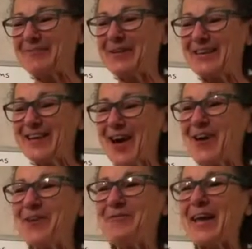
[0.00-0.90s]
we
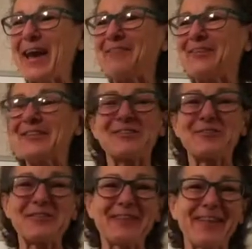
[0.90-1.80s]
know, we have
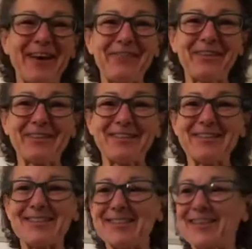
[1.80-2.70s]
historical
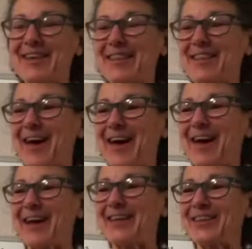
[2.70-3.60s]
evidence that